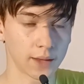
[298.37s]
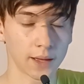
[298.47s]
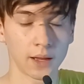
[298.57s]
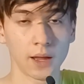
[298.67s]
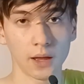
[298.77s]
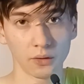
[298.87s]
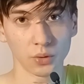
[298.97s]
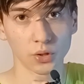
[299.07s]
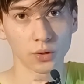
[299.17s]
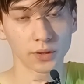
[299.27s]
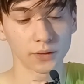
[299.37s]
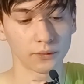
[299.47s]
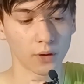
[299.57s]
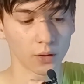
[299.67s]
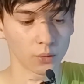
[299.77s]
that if we trust and
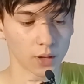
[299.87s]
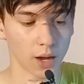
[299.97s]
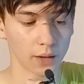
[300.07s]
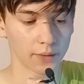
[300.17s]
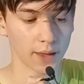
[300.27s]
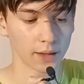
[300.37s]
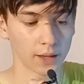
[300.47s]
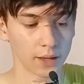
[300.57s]
follow God, that